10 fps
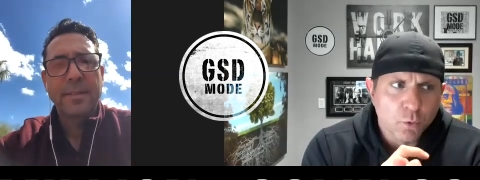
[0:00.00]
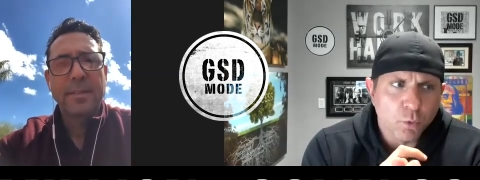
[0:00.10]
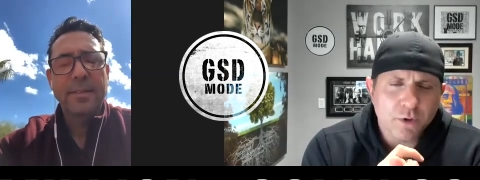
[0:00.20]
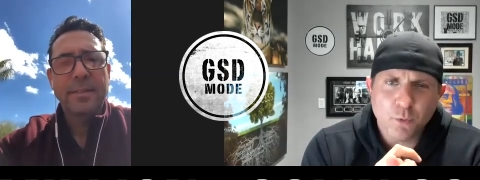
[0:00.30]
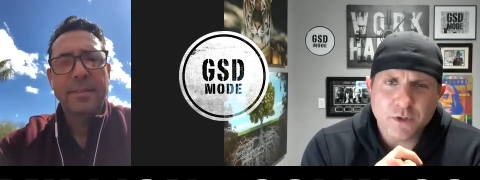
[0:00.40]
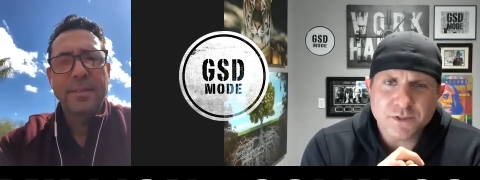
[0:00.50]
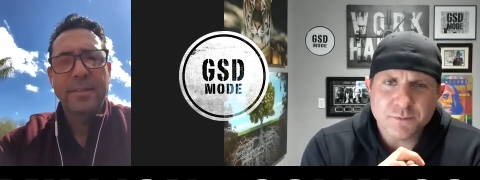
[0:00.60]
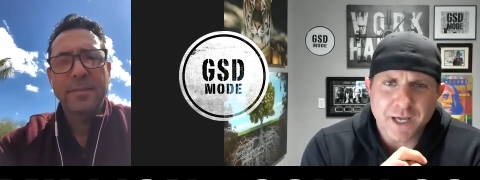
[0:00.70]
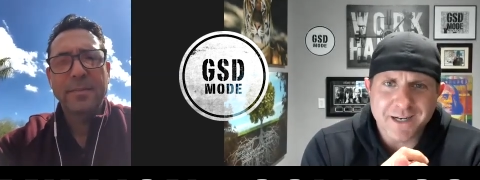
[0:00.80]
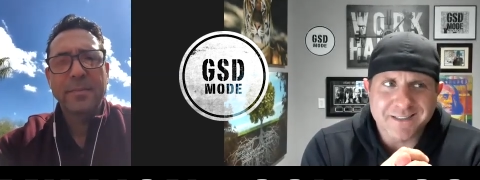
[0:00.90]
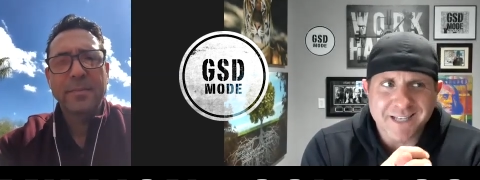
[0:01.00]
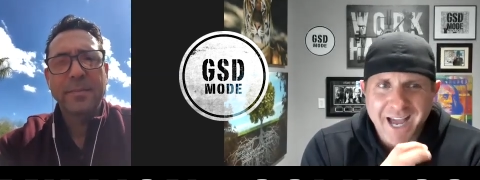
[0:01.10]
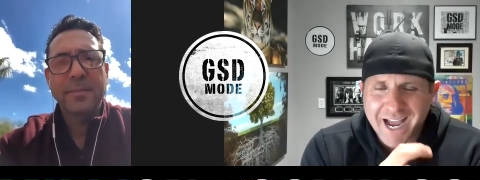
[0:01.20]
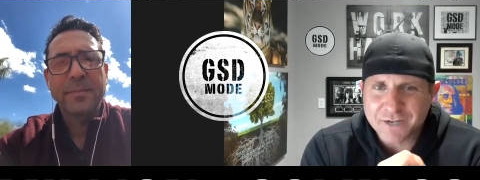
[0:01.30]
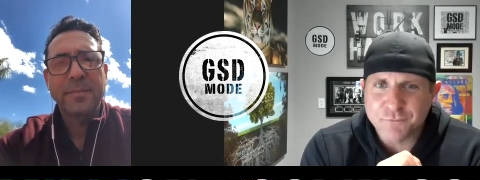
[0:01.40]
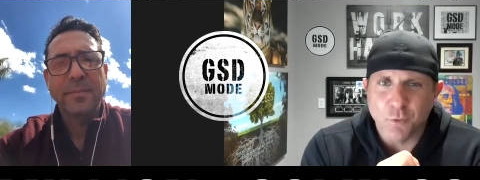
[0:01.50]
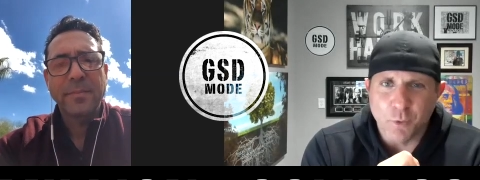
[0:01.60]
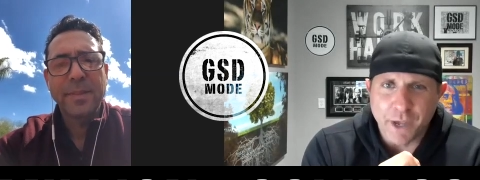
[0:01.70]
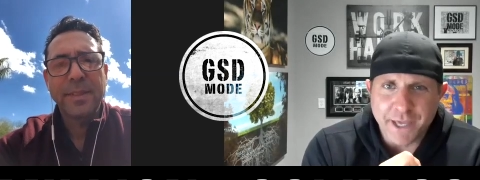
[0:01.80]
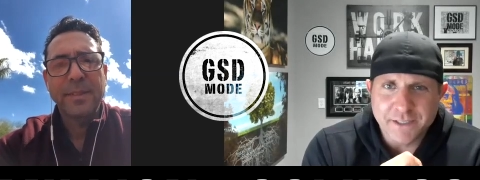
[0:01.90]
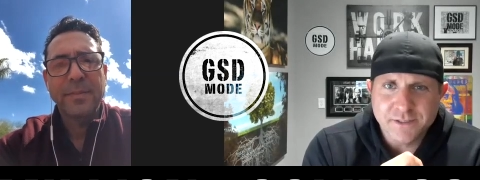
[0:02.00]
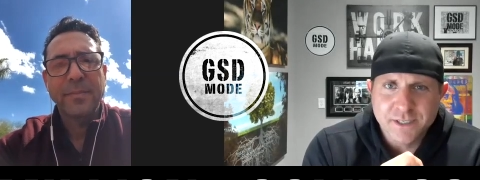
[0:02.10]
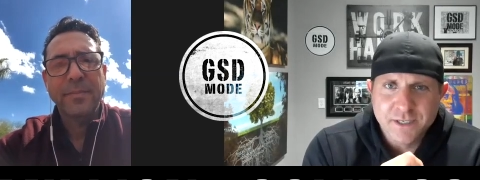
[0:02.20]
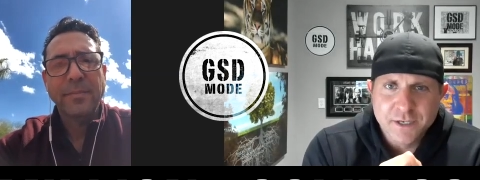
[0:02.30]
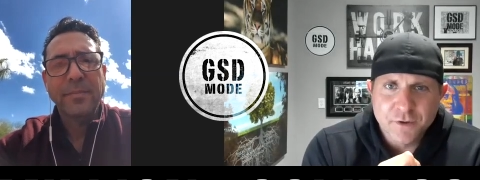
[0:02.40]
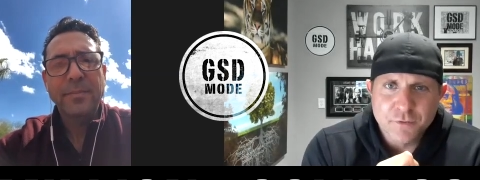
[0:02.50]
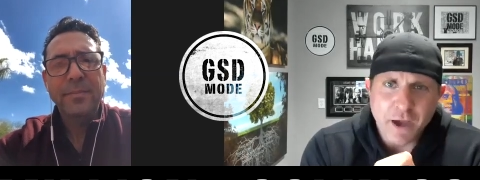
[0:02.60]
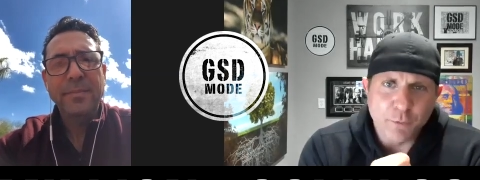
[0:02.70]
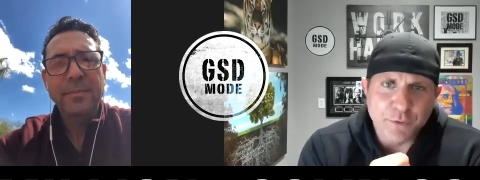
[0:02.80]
Speaker 1: what, what are some kind of tactful ways that